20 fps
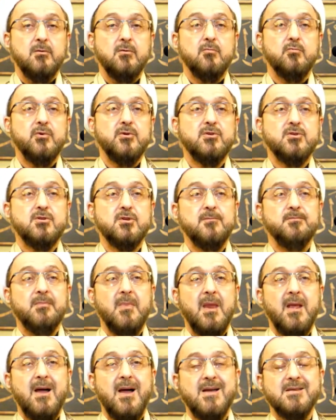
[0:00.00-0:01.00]
which
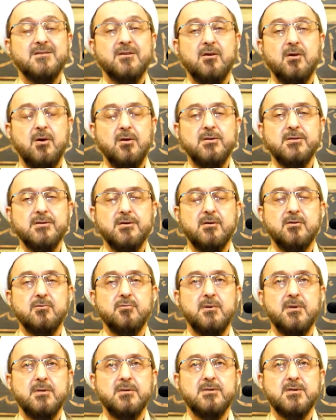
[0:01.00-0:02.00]
as a
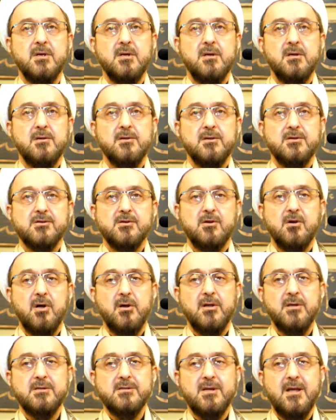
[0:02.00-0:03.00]
consequence, the
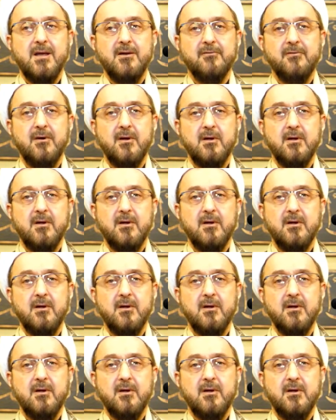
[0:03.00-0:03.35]
scholars have